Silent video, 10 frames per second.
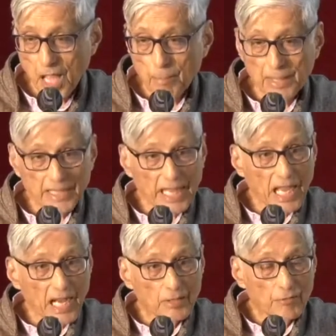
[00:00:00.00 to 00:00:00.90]
But
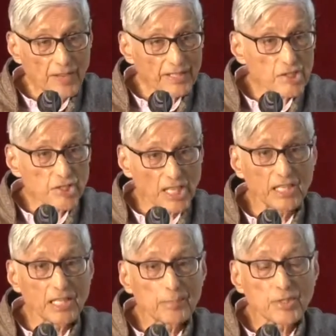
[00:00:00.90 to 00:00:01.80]
they very
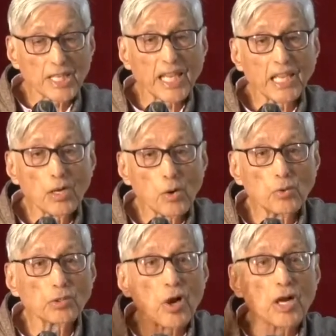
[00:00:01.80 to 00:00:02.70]
seldom say,
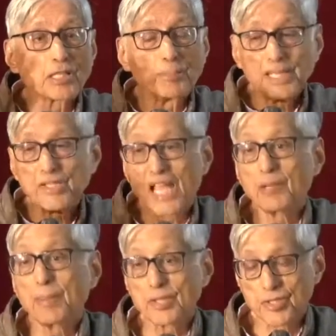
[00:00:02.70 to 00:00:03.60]
"Oh God, please
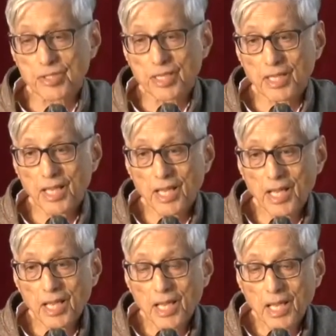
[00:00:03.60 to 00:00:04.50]
help us."
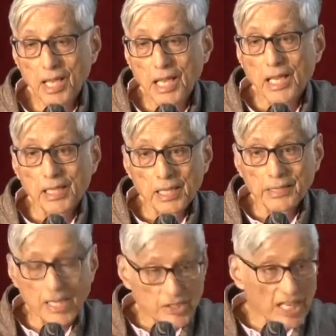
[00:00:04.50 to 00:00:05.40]

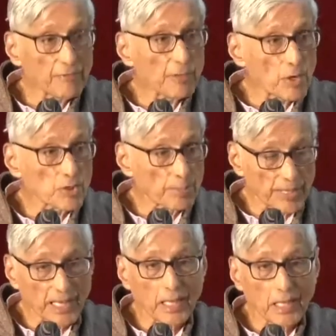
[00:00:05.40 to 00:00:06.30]
They say, "We want to
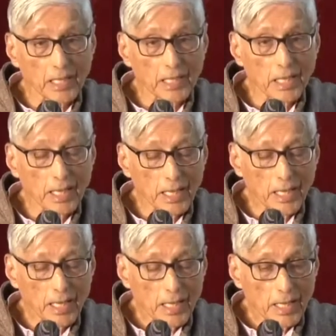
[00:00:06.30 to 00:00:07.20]
bring
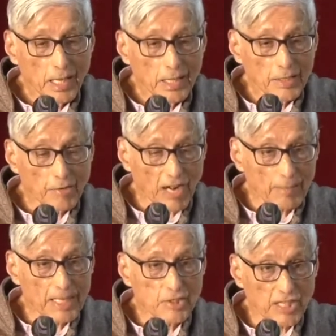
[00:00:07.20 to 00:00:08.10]
the
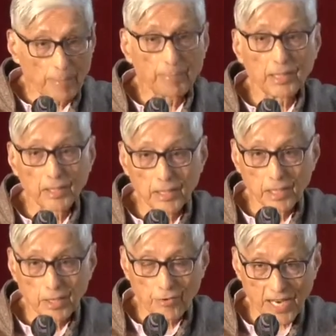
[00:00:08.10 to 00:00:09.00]
Rama temple,
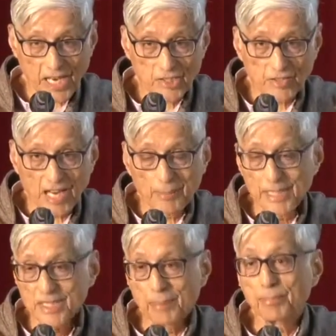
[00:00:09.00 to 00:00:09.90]
raise the Rama
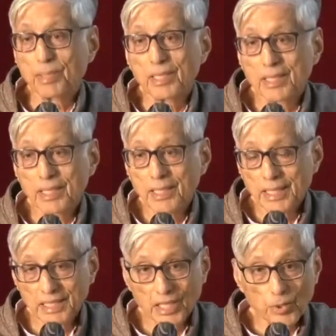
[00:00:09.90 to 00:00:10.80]
temple
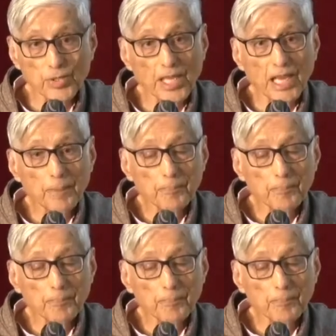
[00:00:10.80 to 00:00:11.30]
in Ayodhya."